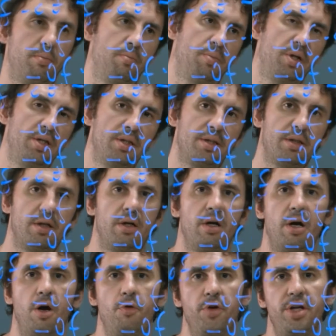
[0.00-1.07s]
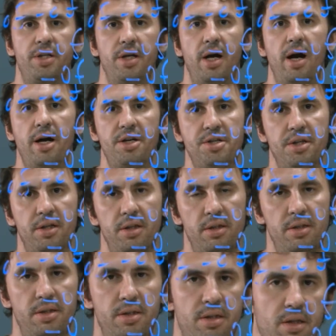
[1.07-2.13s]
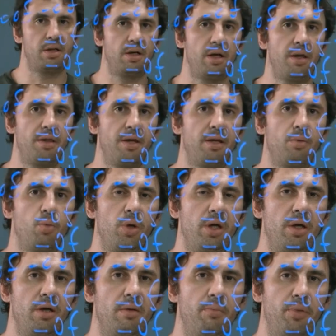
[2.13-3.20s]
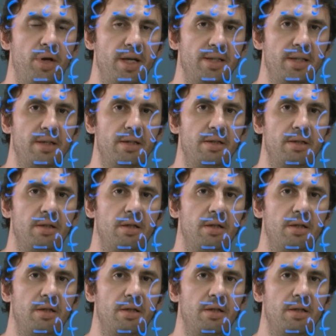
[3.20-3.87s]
please read articles that we present